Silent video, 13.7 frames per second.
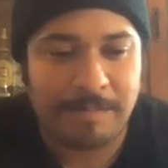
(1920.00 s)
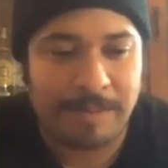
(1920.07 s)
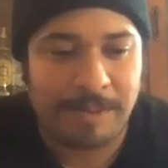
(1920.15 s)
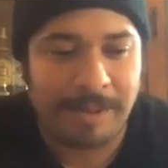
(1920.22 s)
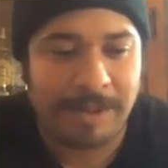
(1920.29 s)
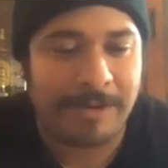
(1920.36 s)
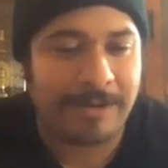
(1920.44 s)

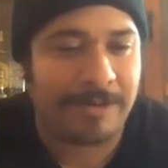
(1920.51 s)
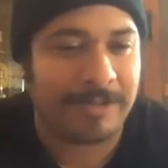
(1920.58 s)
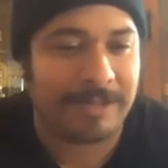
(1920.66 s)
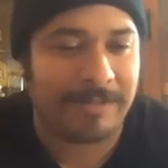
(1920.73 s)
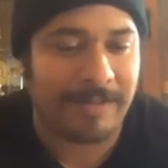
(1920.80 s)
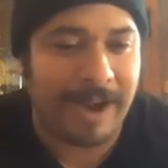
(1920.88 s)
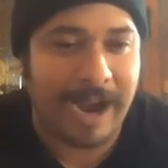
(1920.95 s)
political
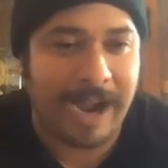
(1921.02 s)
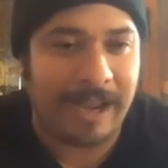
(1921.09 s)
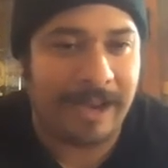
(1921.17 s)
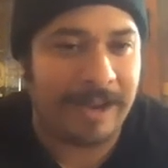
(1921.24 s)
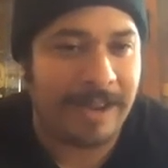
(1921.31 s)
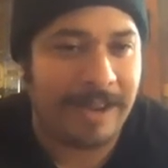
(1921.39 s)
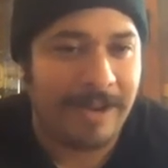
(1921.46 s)

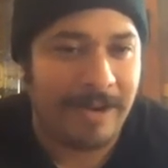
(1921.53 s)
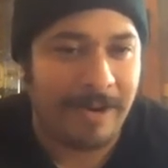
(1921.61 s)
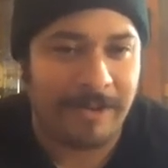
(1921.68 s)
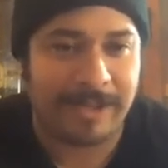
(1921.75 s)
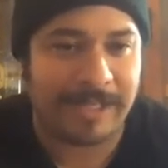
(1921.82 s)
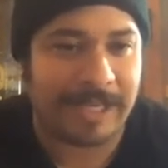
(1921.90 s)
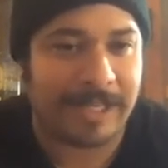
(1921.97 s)
divide,
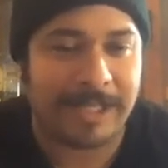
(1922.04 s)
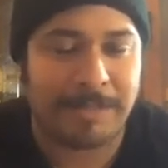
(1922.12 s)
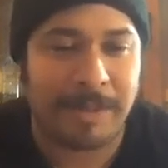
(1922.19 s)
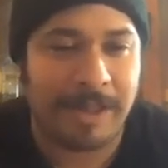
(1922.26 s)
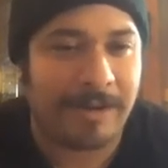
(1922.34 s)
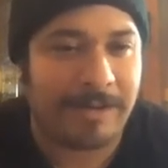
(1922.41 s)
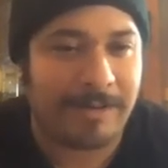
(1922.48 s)
or there's like this
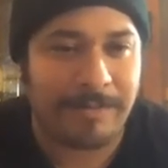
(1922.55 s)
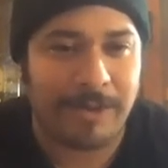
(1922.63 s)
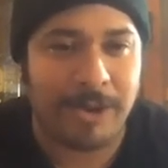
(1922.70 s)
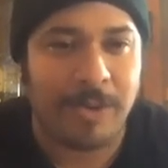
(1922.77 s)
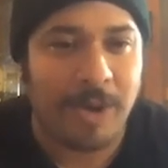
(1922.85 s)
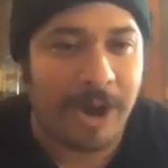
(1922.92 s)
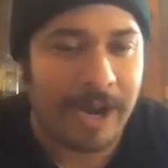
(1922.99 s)
political
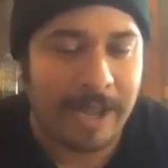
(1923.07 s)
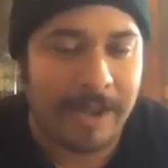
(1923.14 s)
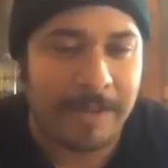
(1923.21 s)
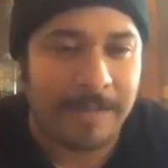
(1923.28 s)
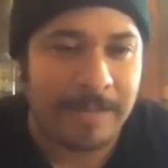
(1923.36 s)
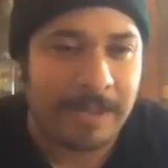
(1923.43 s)
view on it.